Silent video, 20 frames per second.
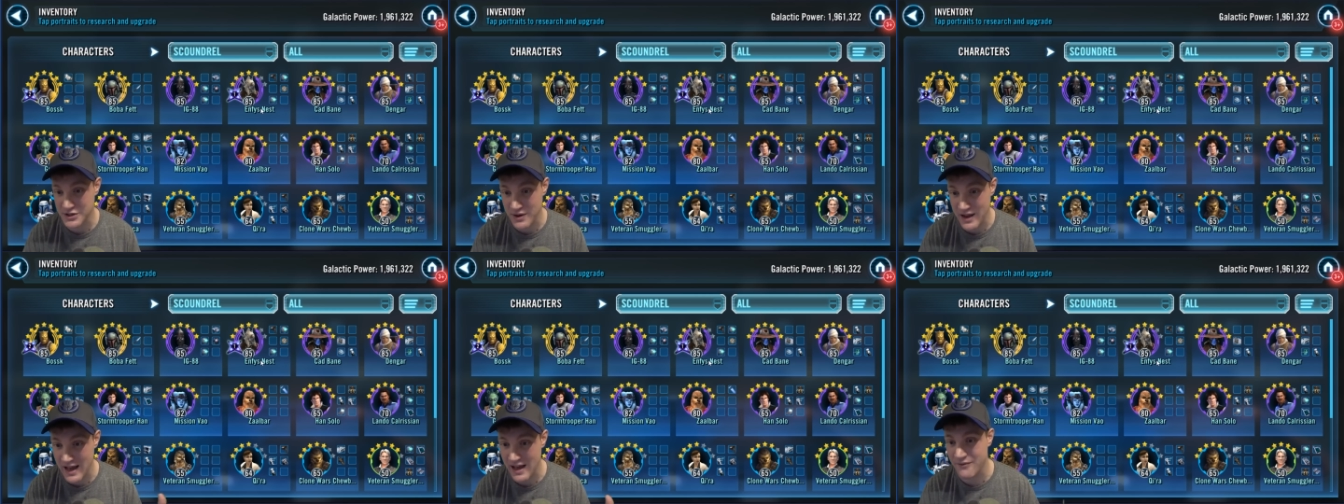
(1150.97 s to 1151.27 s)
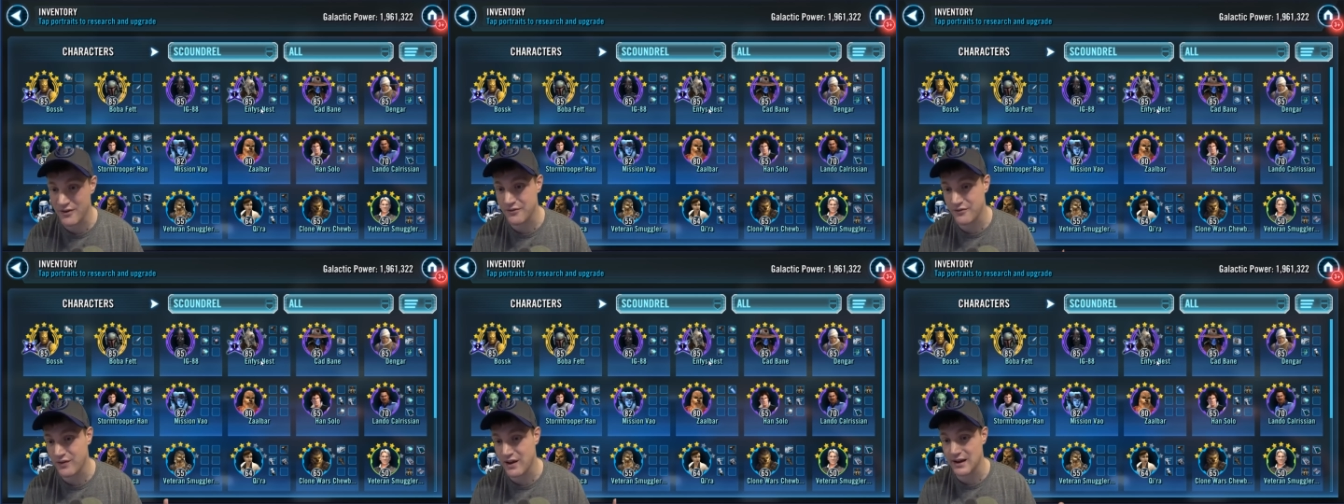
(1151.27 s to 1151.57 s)
you
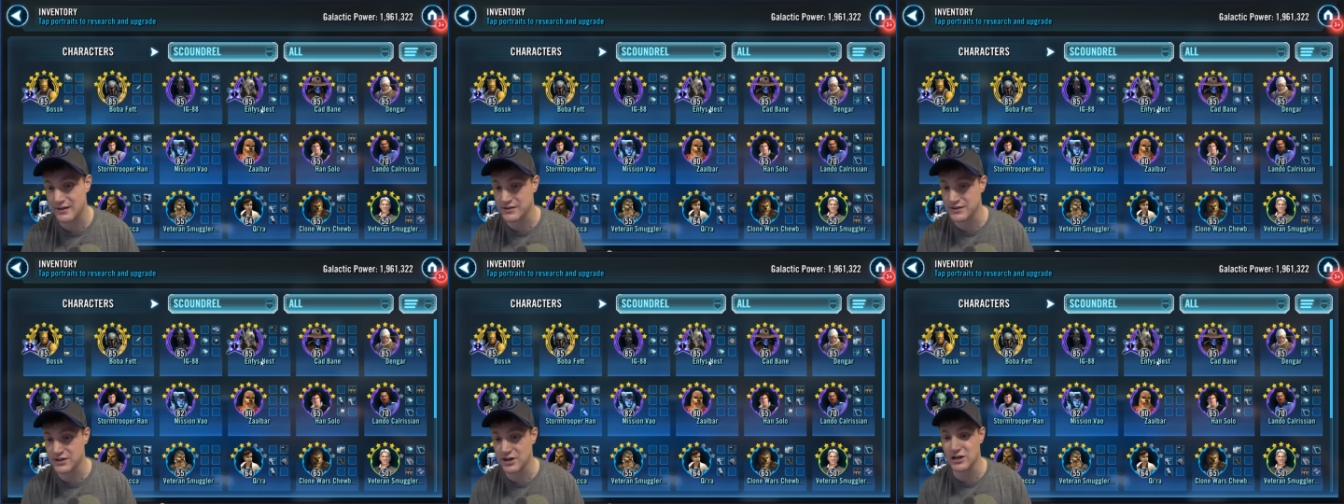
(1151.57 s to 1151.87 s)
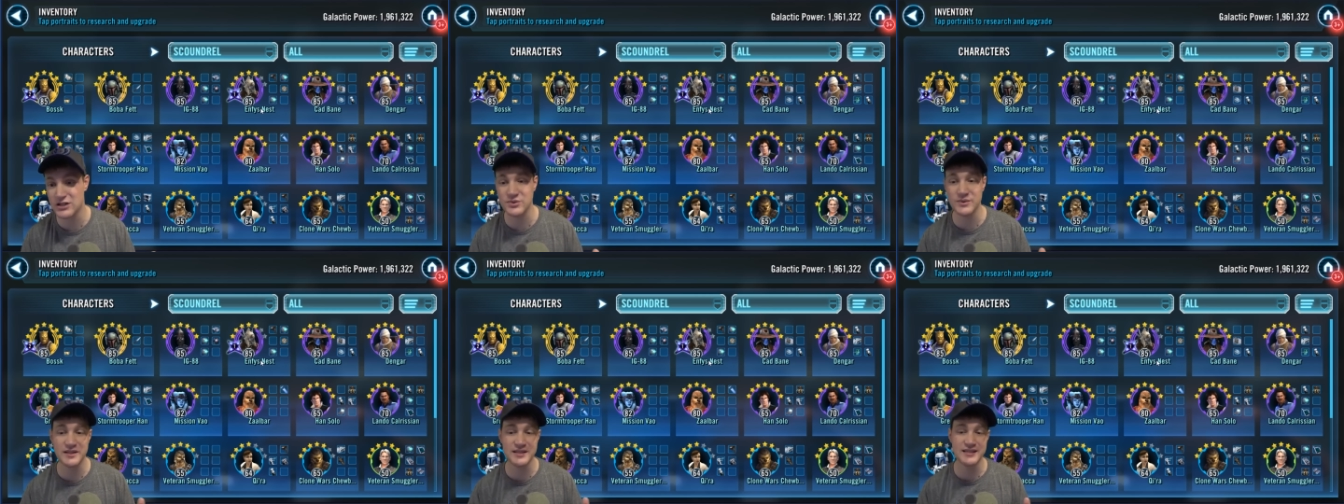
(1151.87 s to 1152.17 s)
have it five
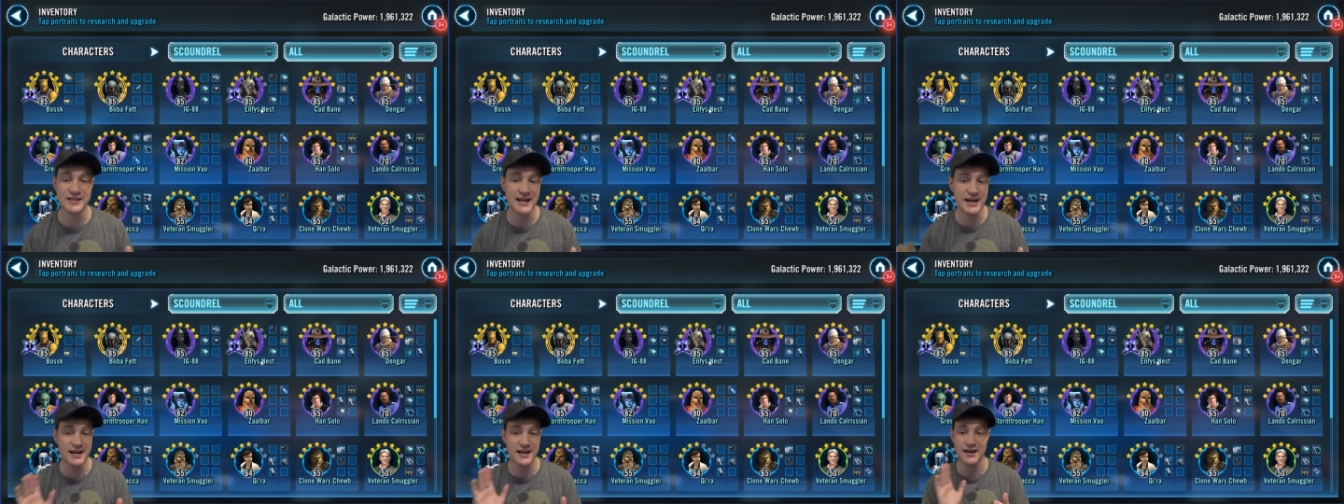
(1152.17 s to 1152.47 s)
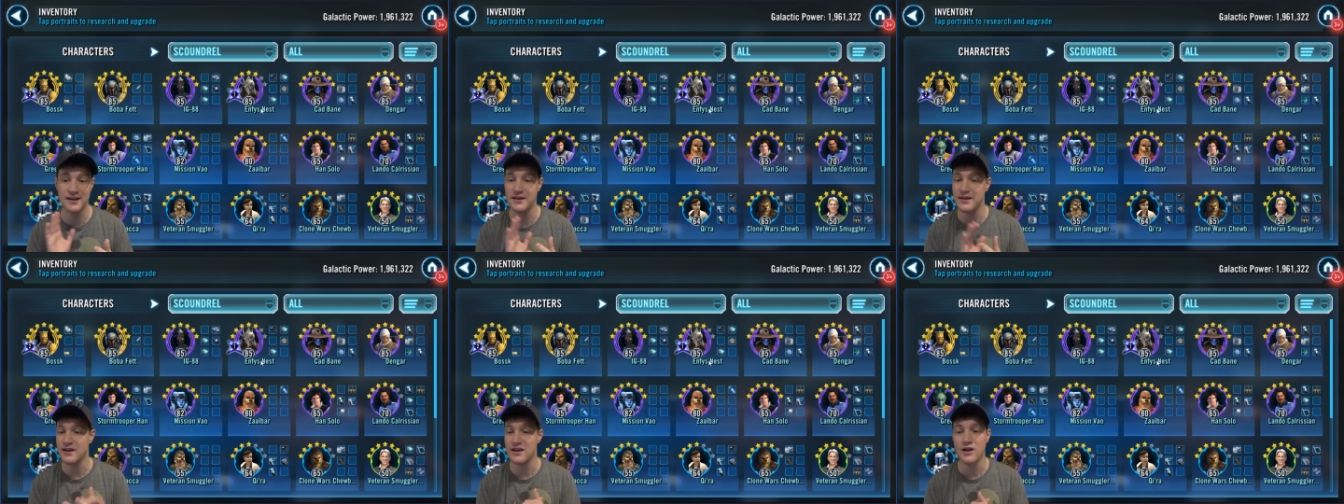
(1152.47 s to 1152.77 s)
stars with the
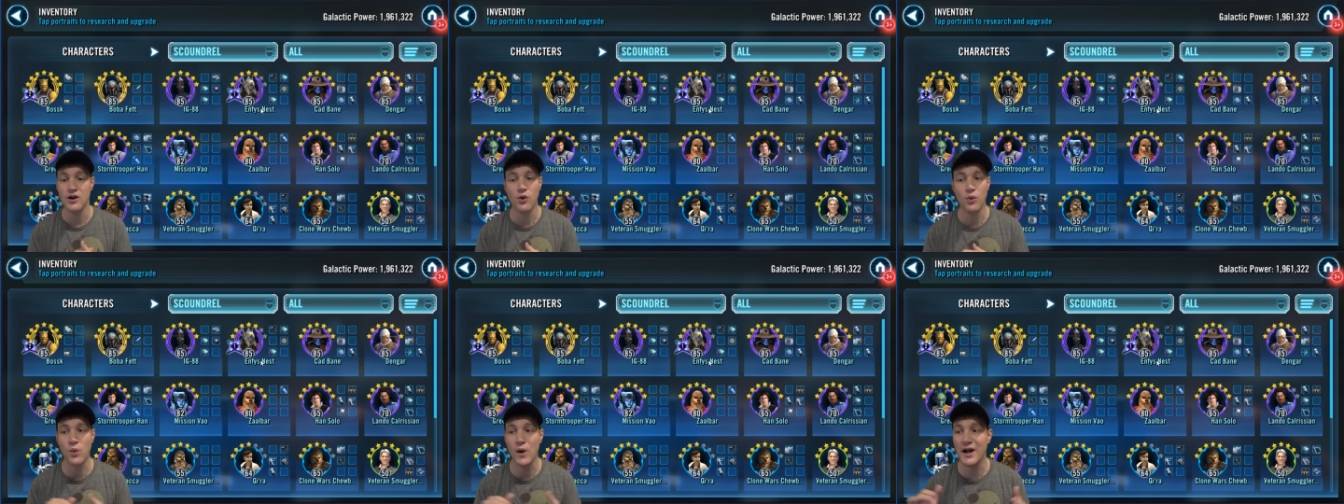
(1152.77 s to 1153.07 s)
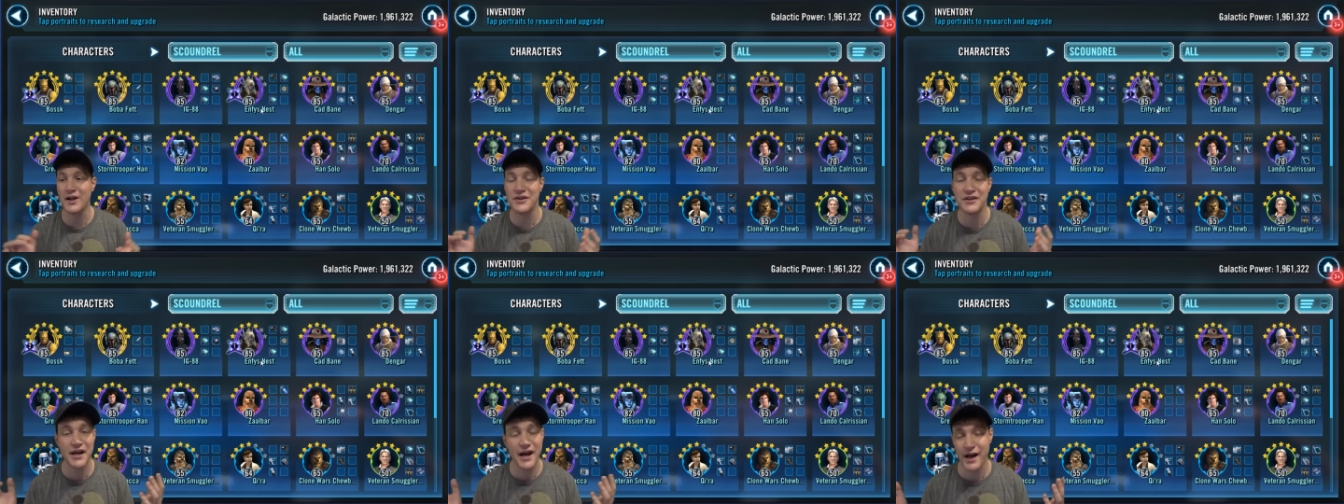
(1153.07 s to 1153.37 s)
Zeta.
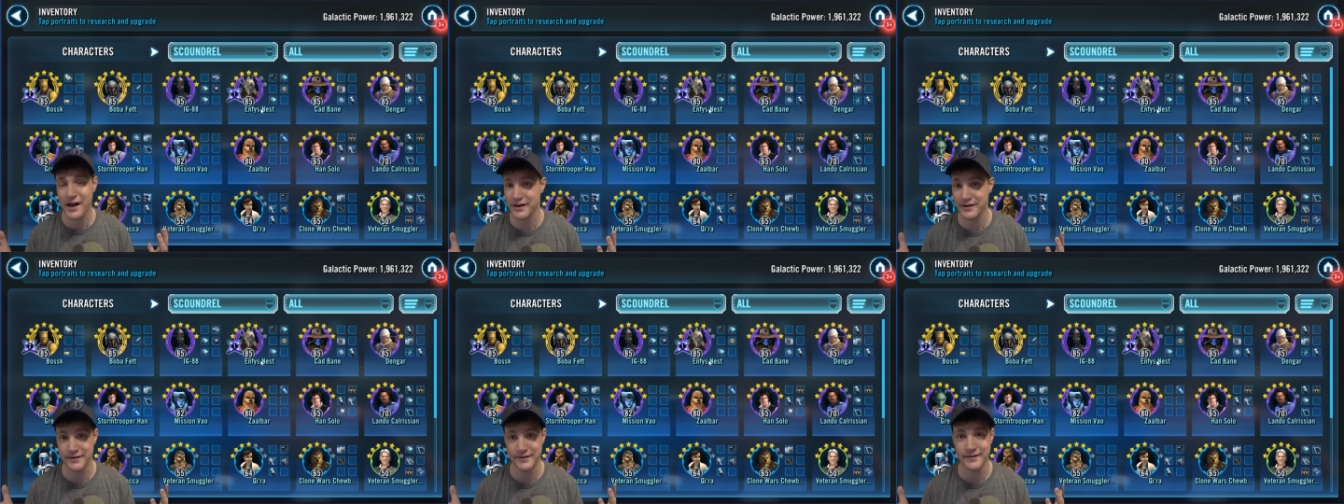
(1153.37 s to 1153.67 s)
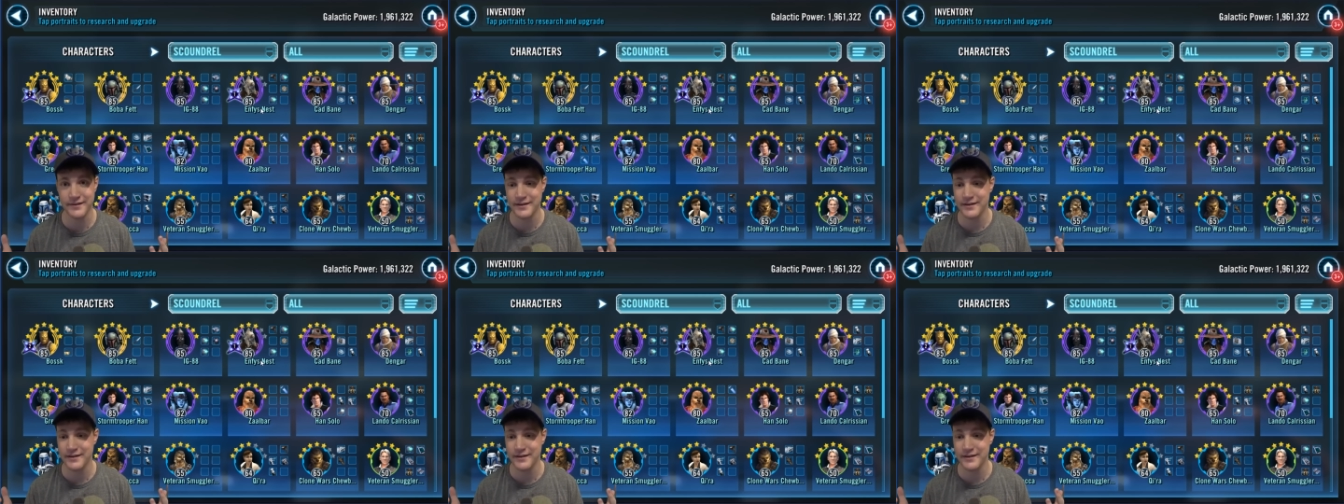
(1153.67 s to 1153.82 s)
Well done.